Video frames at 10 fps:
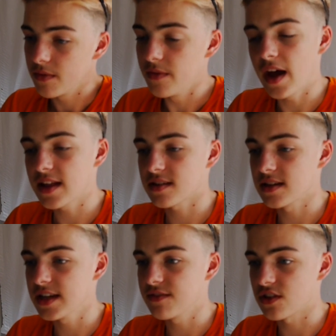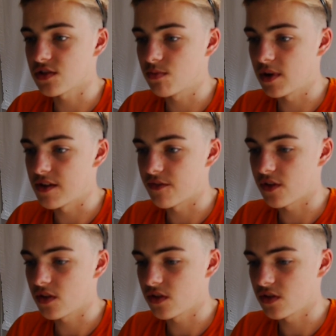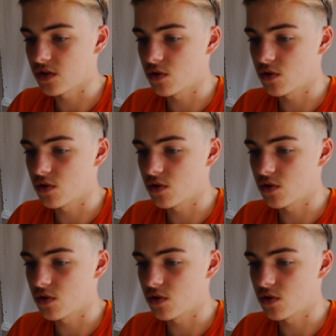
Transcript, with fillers: that leaves us with the